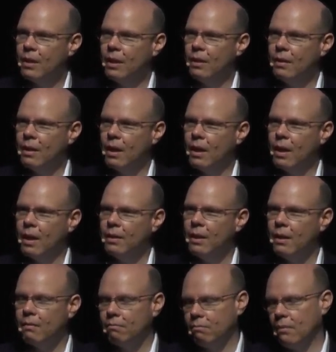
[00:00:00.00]
And uh, I
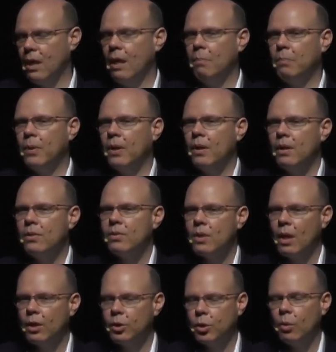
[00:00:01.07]
think April
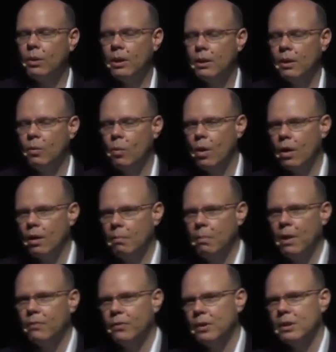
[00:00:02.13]
uh, showed it in Warren
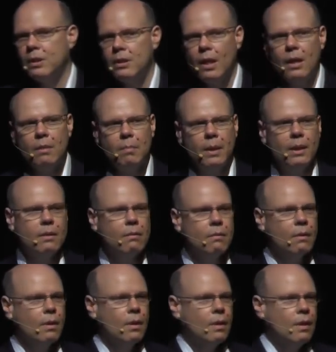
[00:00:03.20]
Buffett's statement.
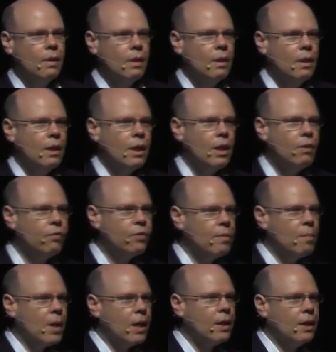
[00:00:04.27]
If the
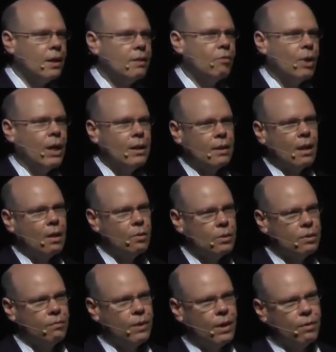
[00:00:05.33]
market right now
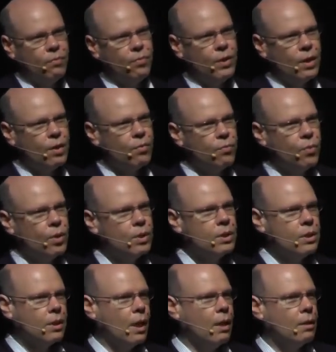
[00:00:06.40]
is a very fearful
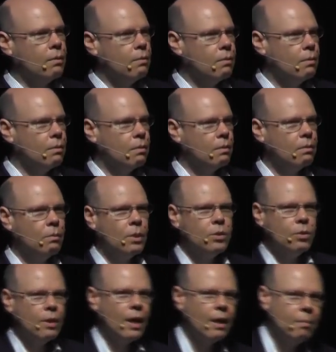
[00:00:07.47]
state, what
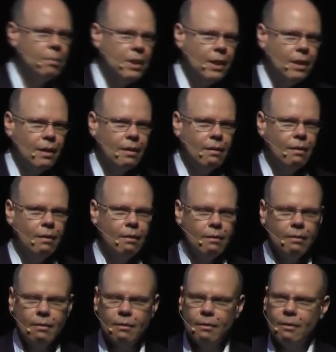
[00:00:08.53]
should I be
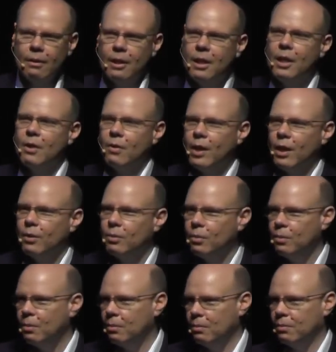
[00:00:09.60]
gearing to
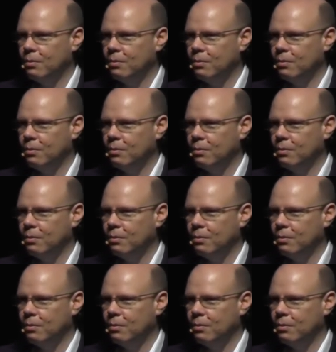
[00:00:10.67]
do?